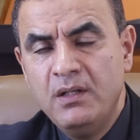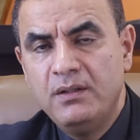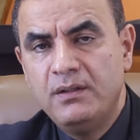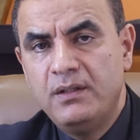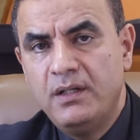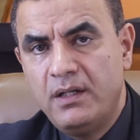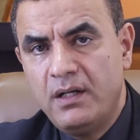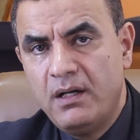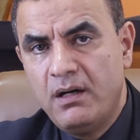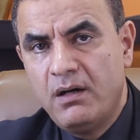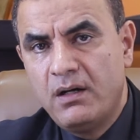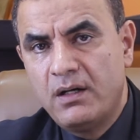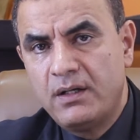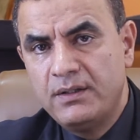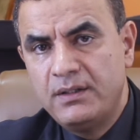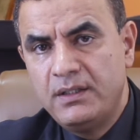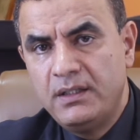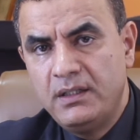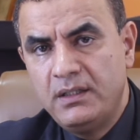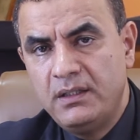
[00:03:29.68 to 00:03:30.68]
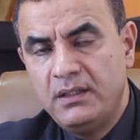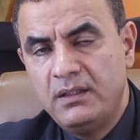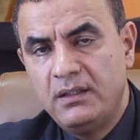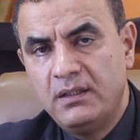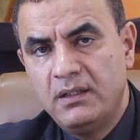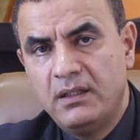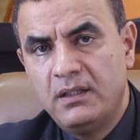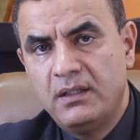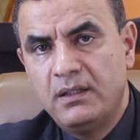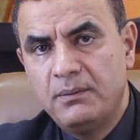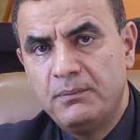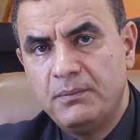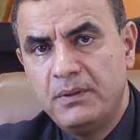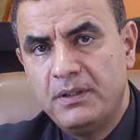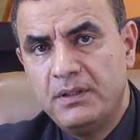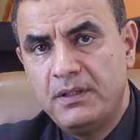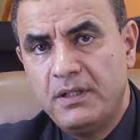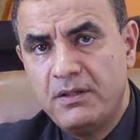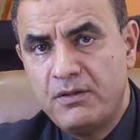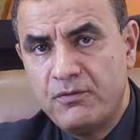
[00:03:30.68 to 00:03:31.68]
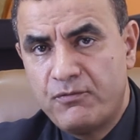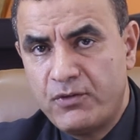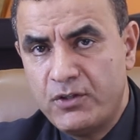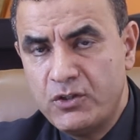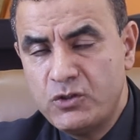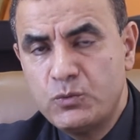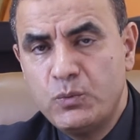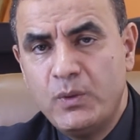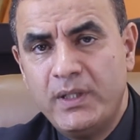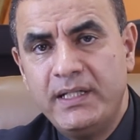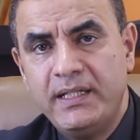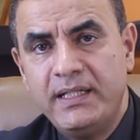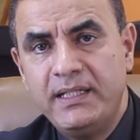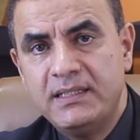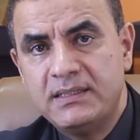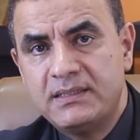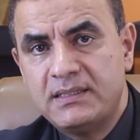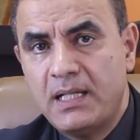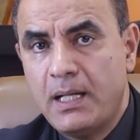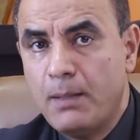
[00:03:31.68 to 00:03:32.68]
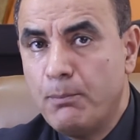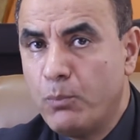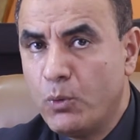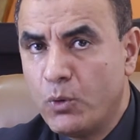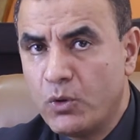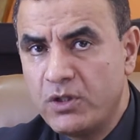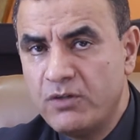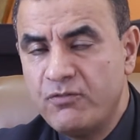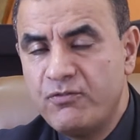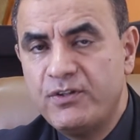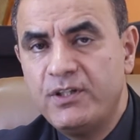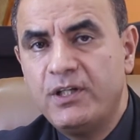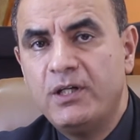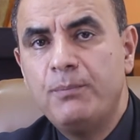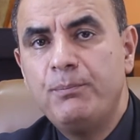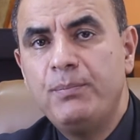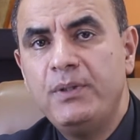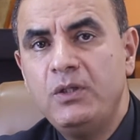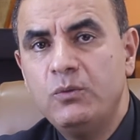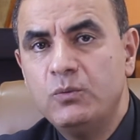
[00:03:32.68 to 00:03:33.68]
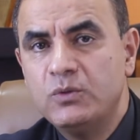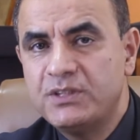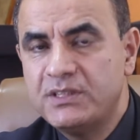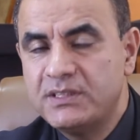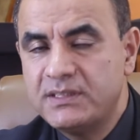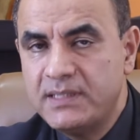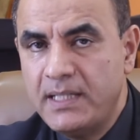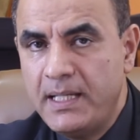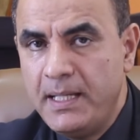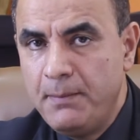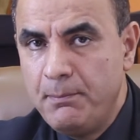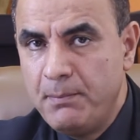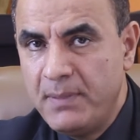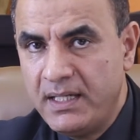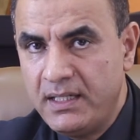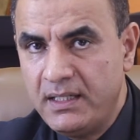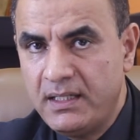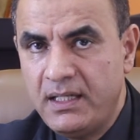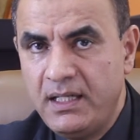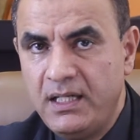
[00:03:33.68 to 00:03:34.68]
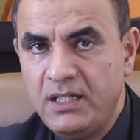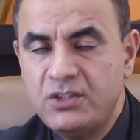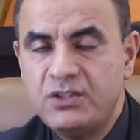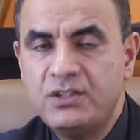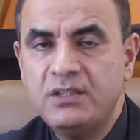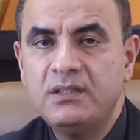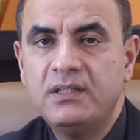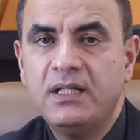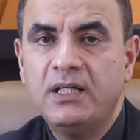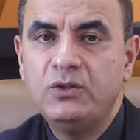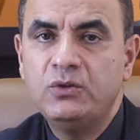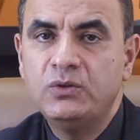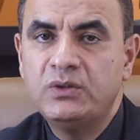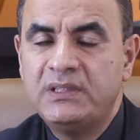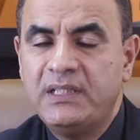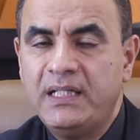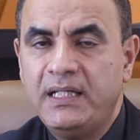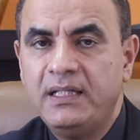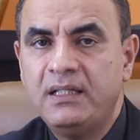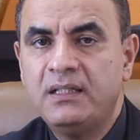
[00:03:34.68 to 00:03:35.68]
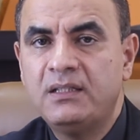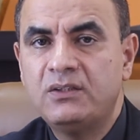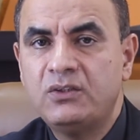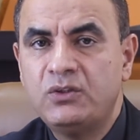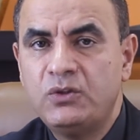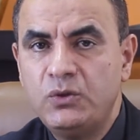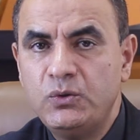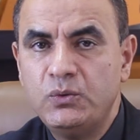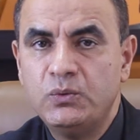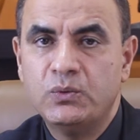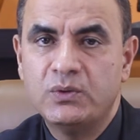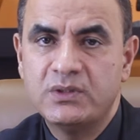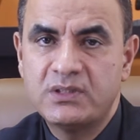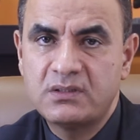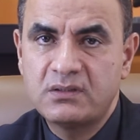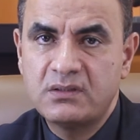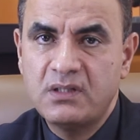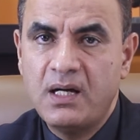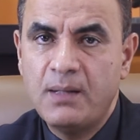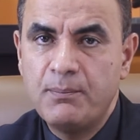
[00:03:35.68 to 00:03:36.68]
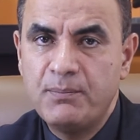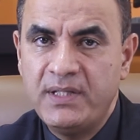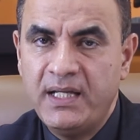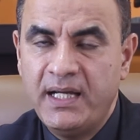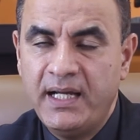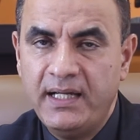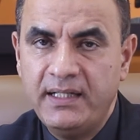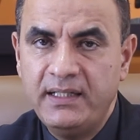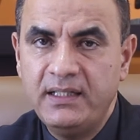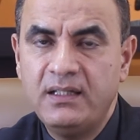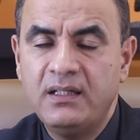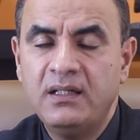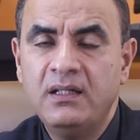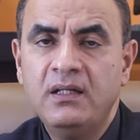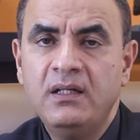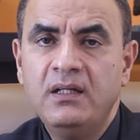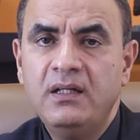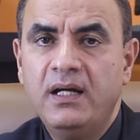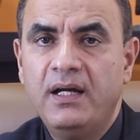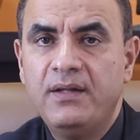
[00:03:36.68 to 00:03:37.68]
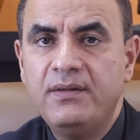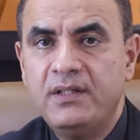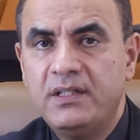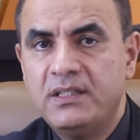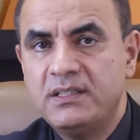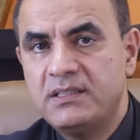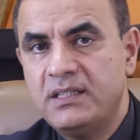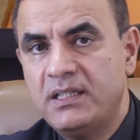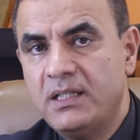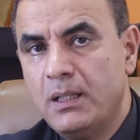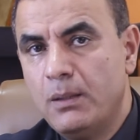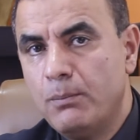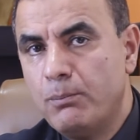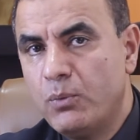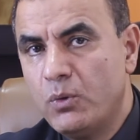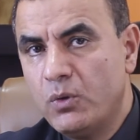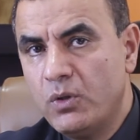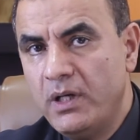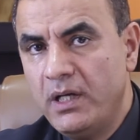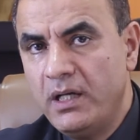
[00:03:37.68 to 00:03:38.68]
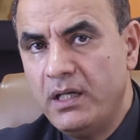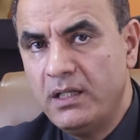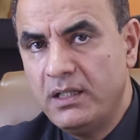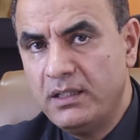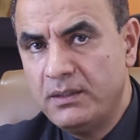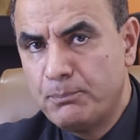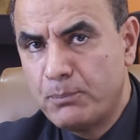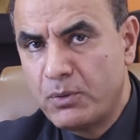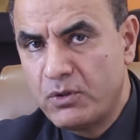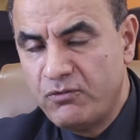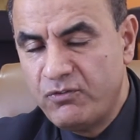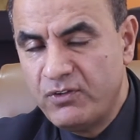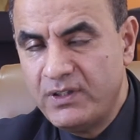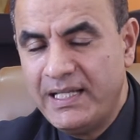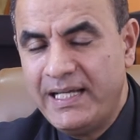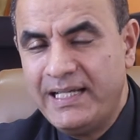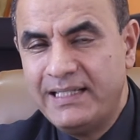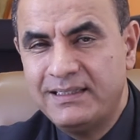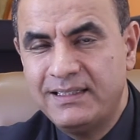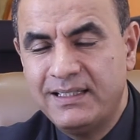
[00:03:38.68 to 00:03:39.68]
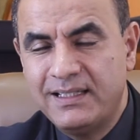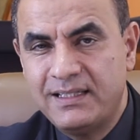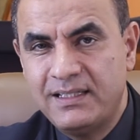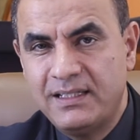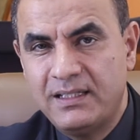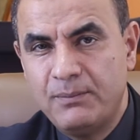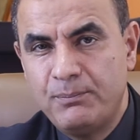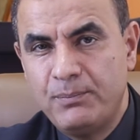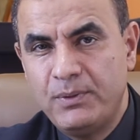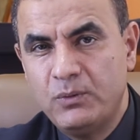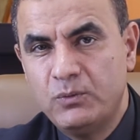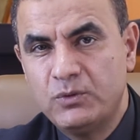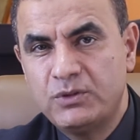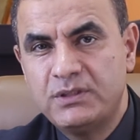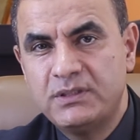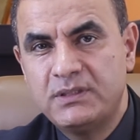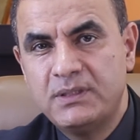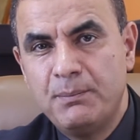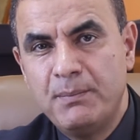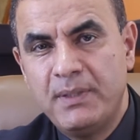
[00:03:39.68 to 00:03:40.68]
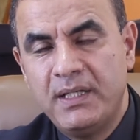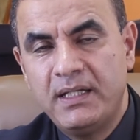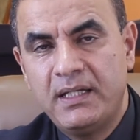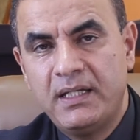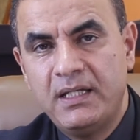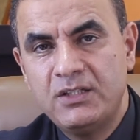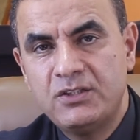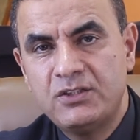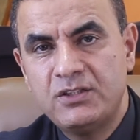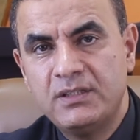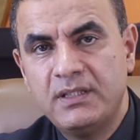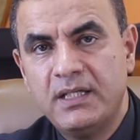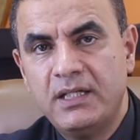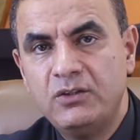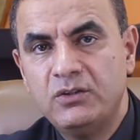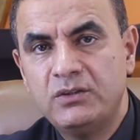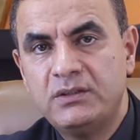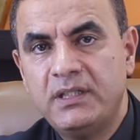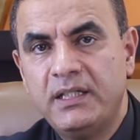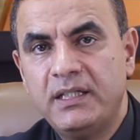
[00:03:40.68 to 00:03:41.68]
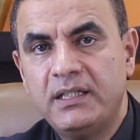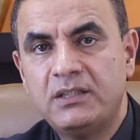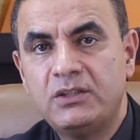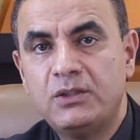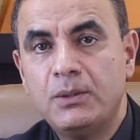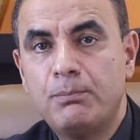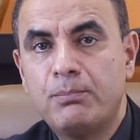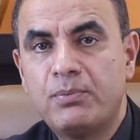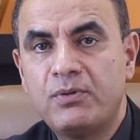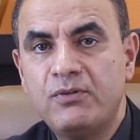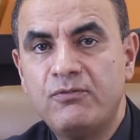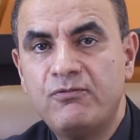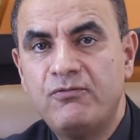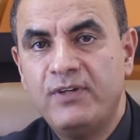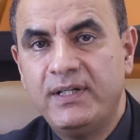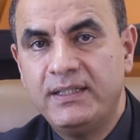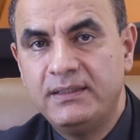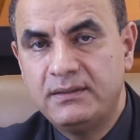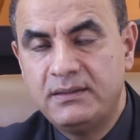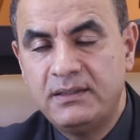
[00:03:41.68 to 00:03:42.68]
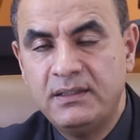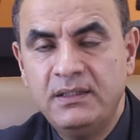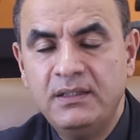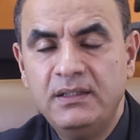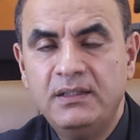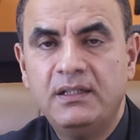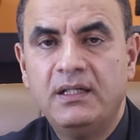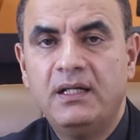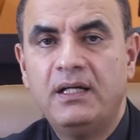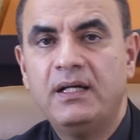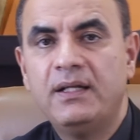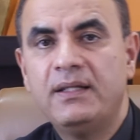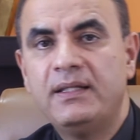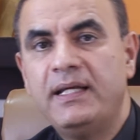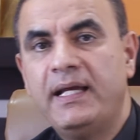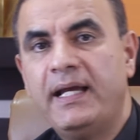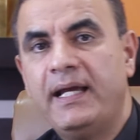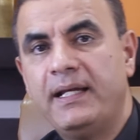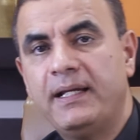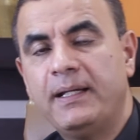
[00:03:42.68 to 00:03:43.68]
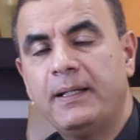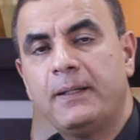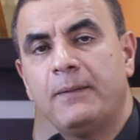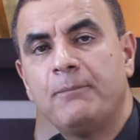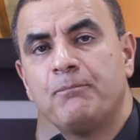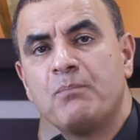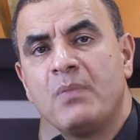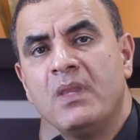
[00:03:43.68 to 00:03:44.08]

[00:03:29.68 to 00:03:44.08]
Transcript: There are the first one is abortive therapy, which is a medication that you take to stop the headache, and there is a prophylactic therapy, which is a medication that you take to prevent the headache.